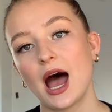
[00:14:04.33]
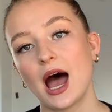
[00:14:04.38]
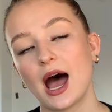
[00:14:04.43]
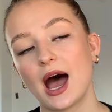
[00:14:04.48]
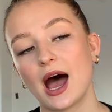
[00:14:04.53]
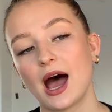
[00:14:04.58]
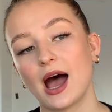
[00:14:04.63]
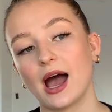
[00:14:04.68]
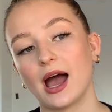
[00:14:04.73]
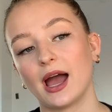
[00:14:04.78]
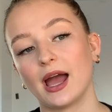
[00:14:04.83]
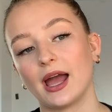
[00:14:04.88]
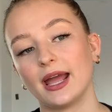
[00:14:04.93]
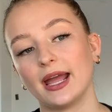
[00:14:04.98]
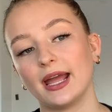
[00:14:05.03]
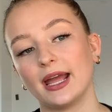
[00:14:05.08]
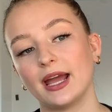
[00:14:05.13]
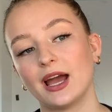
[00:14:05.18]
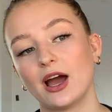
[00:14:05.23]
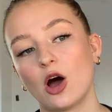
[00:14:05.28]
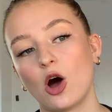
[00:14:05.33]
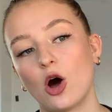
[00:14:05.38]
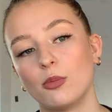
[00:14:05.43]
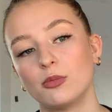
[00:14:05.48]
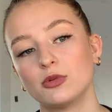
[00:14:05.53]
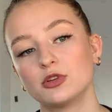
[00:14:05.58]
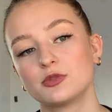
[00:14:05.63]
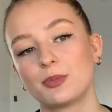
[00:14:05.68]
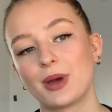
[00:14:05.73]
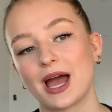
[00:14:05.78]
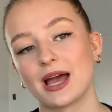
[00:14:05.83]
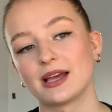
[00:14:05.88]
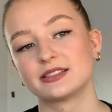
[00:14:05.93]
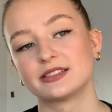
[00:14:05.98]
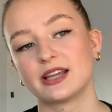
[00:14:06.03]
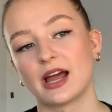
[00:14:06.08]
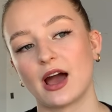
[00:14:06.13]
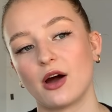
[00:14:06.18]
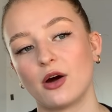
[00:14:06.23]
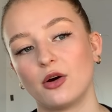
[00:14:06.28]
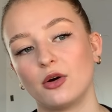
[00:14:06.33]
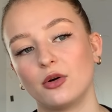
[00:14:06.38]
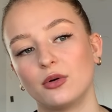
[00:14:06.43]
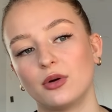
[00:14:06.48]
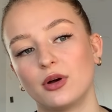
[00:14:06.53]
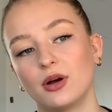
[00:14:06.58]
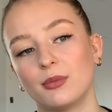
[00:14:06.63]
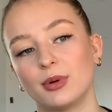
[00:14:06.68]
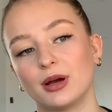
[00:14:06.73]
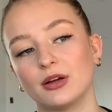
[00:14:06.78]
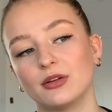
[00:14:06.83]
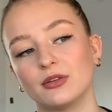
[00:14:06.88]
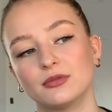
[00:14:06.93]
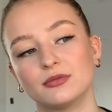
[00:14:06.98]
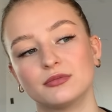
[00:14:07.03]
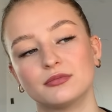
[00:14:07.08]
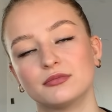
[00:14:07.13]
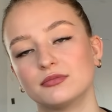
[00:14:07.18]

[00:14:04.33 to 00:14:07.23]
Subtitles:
I almost passed out about,